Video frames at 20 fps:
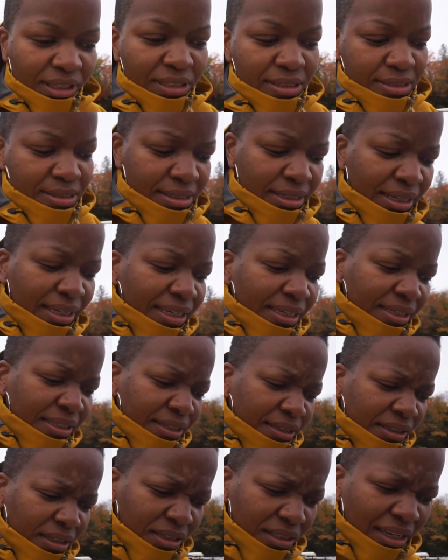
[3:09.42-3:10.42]
it's like
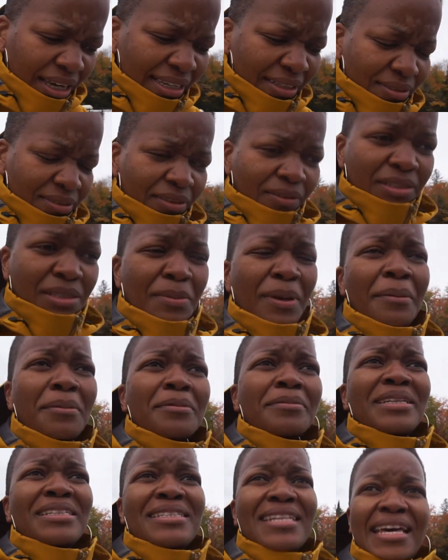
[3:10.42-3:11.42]
I don't know it's
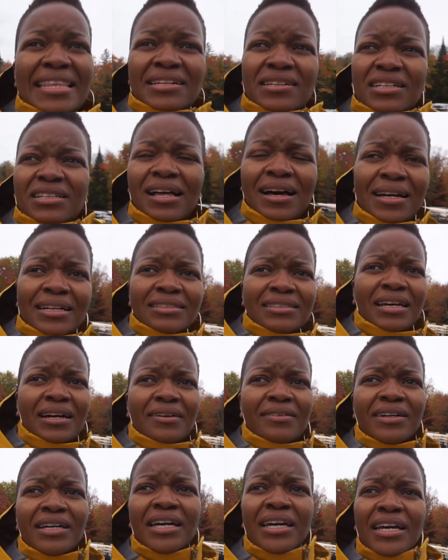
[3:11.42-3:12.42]
probably 10 o'clock now
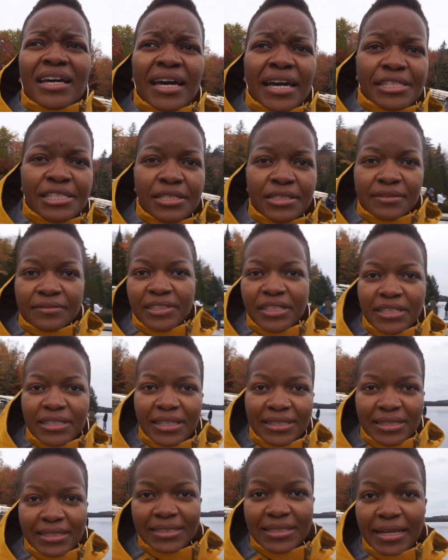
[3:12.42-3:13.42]
I should have looked
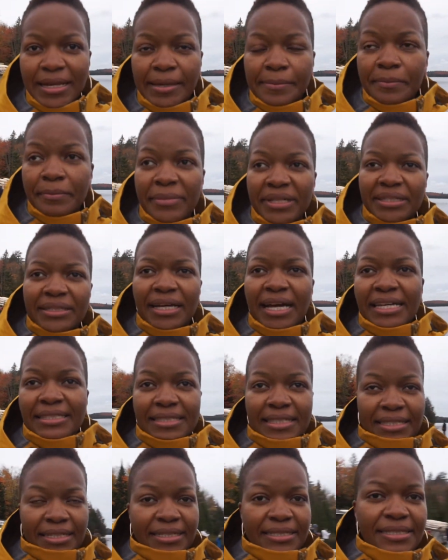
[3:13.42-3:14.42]
at the time but I
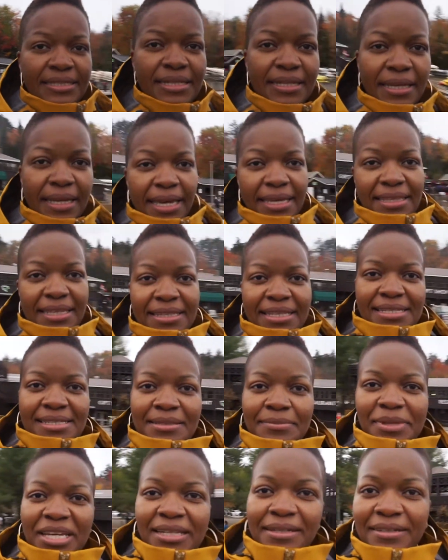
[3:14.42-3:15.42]
didn't and it
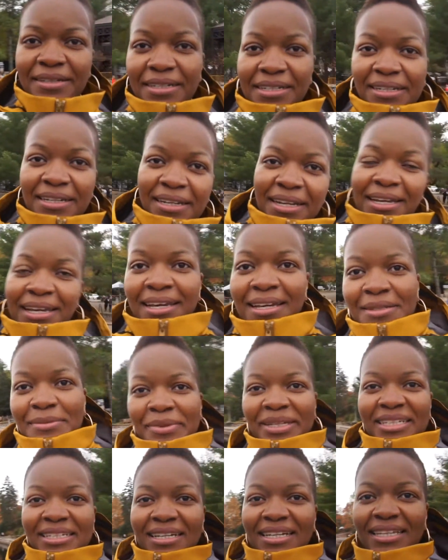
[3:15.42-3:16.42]
doesn't matter
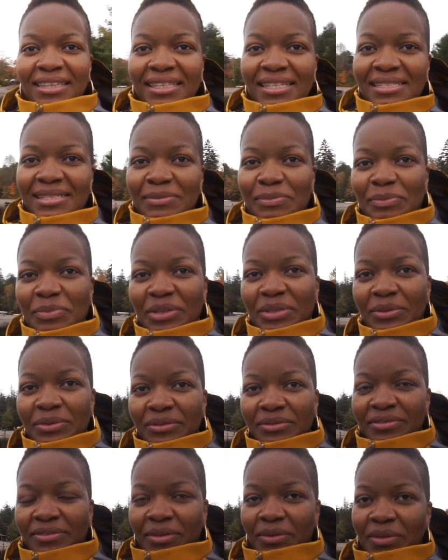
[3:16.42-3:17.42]
but look at these
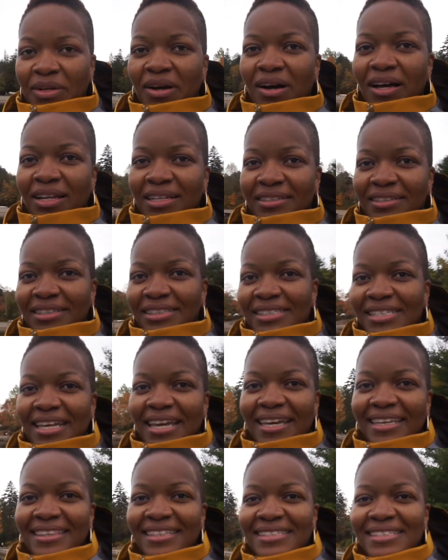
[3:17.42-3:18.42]
beautiful colors
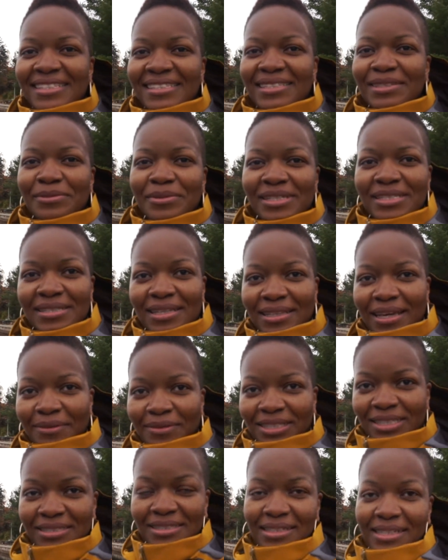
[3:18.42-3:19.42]
this is the reason I
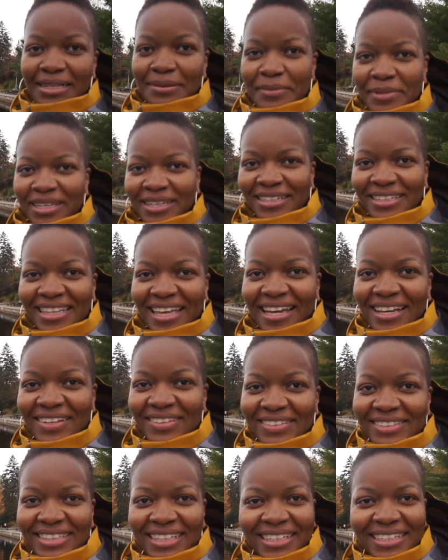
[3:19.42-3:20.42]
wanted to come here
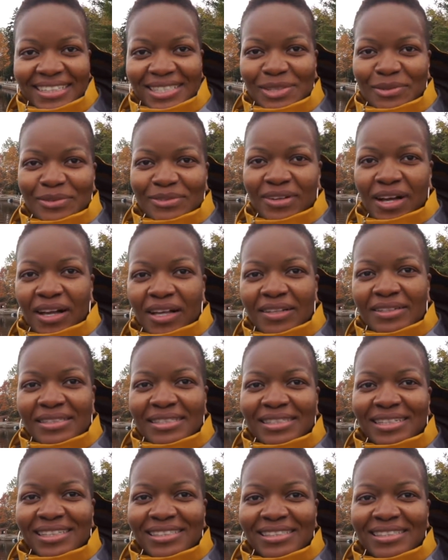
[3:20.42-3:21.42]
now that it's fall
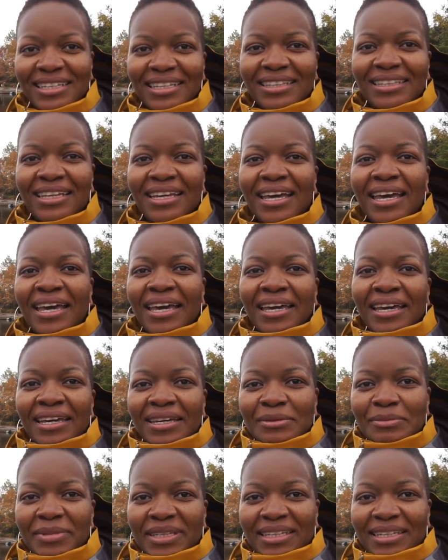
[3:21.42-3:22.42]
season
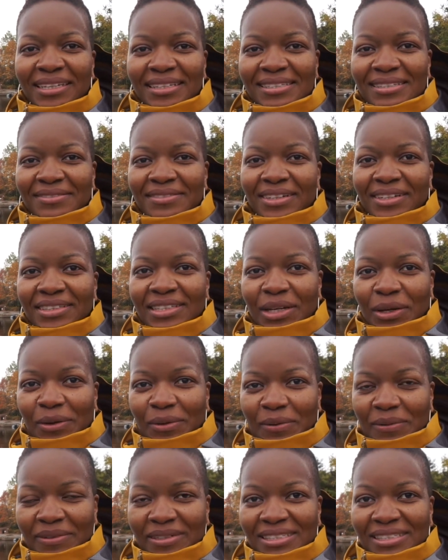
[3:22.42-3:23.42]
because of all the
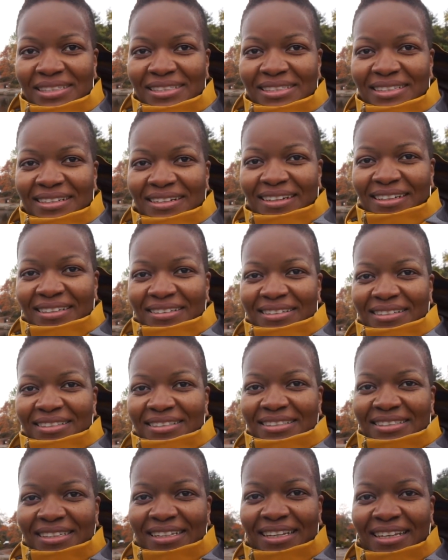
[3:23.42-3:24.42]
gorgeous colors
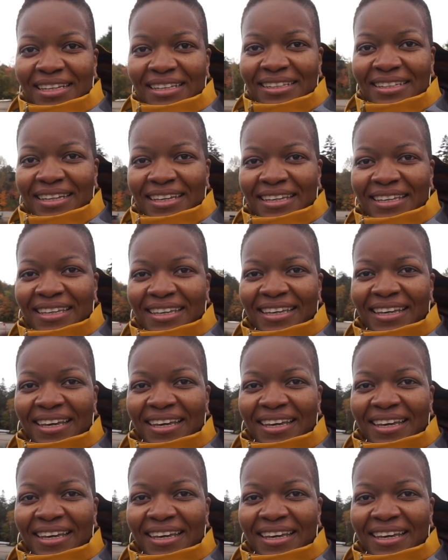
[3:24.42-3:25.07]
like